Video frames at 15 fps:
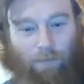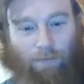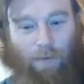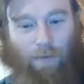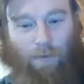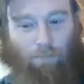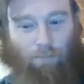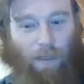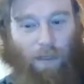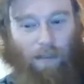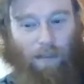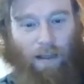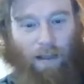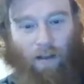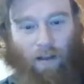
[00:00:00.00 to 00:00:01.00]
beating the
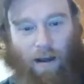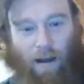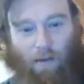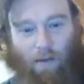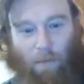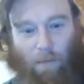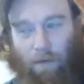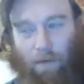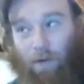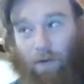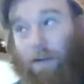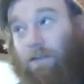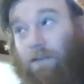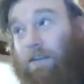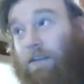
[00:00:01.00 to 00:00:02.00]
hell out of all my
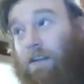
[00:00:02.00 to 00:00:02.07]
friends